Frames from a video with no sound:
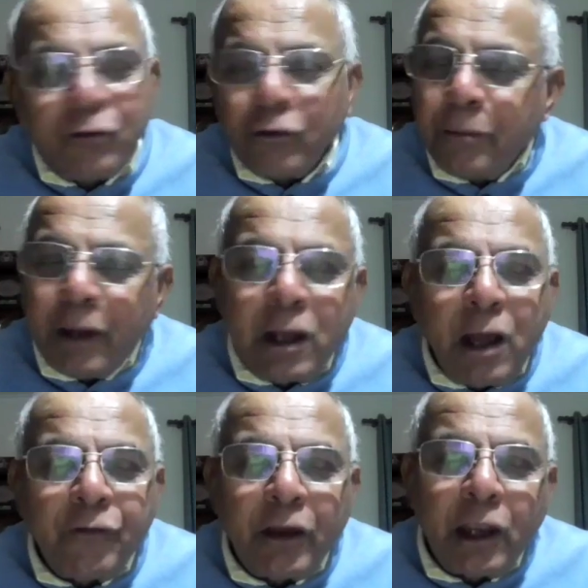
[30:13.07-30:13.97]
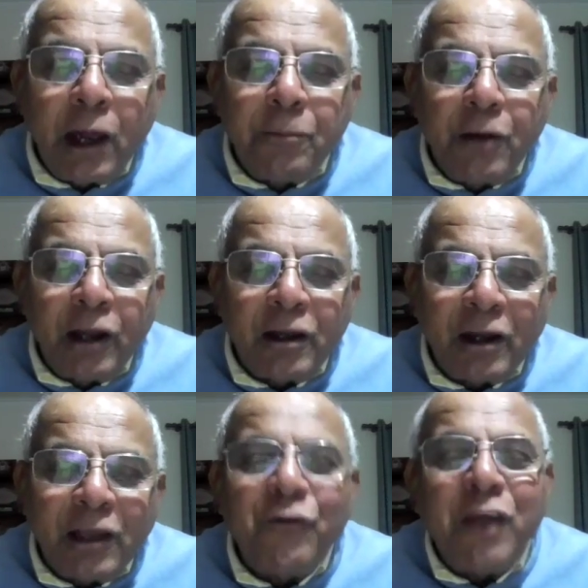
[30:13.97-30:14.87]
So men are very
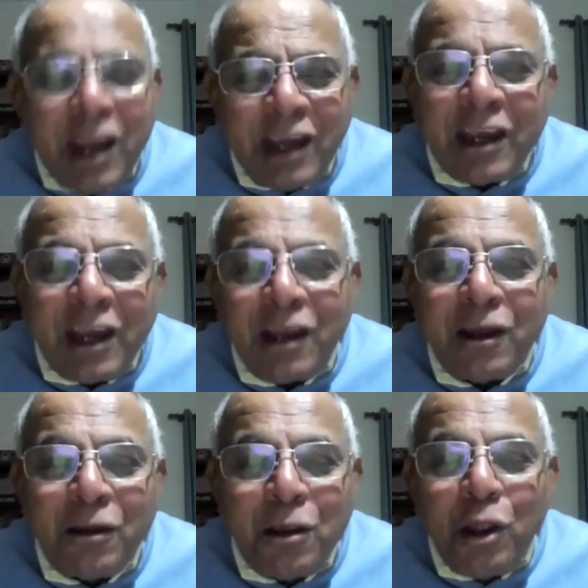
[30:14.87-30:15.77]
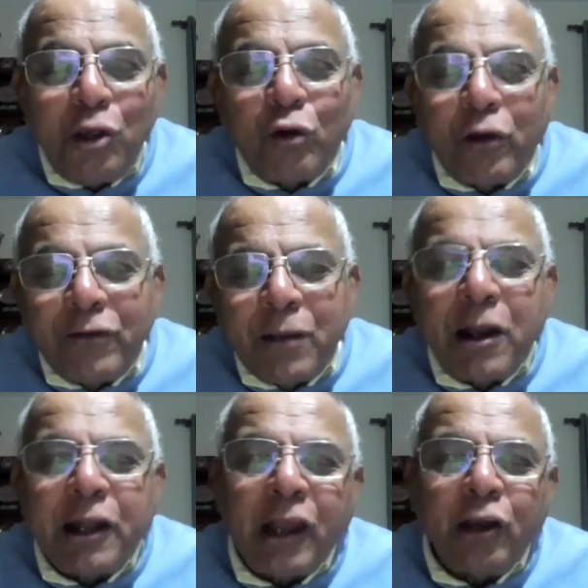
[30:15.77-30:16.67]
updated. They're very keen. You give
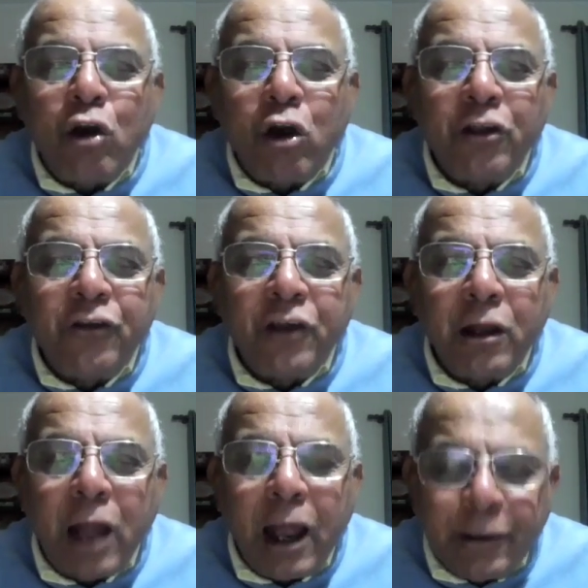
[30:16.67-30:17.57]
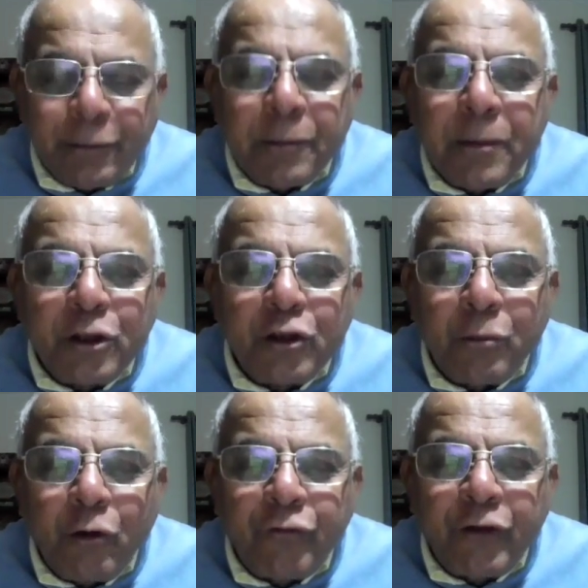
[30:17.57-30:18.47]
them a technological light. Remember on
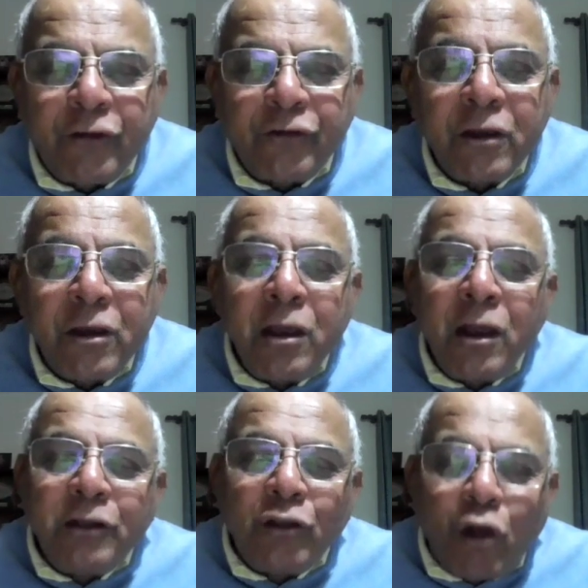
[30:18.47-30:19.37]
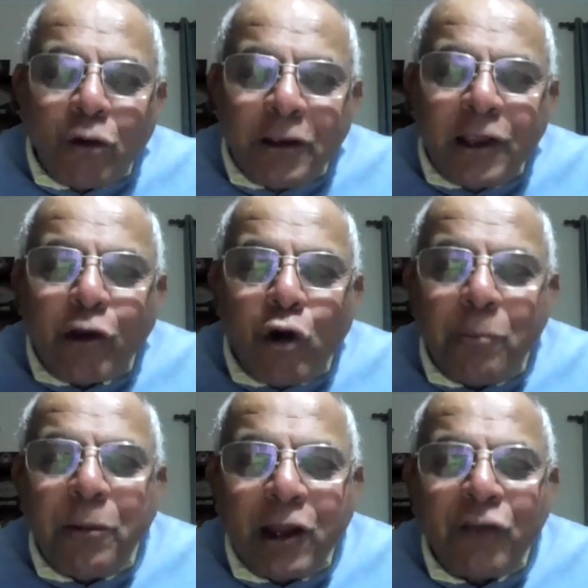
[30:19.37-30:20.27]
the Bofors, there's always a
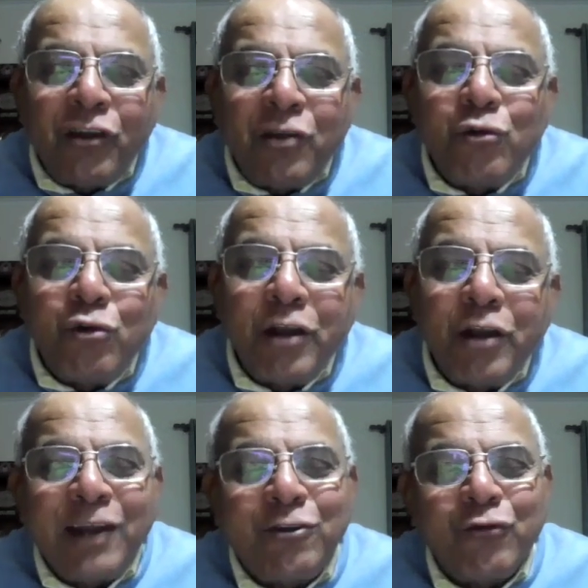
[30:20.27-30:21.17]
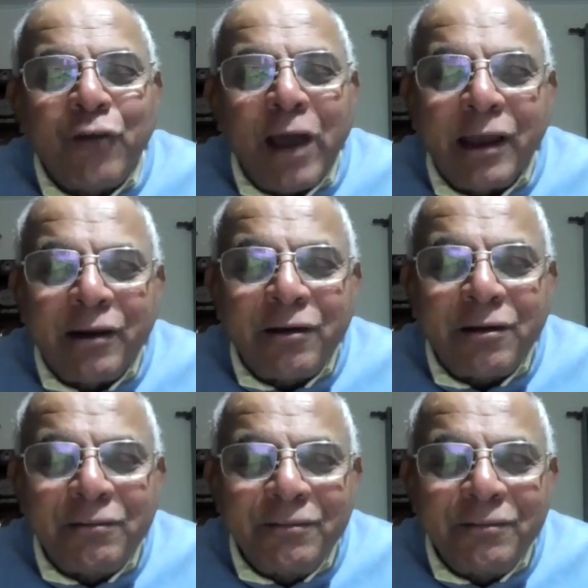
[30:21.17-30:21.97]
competition who would like to fire it.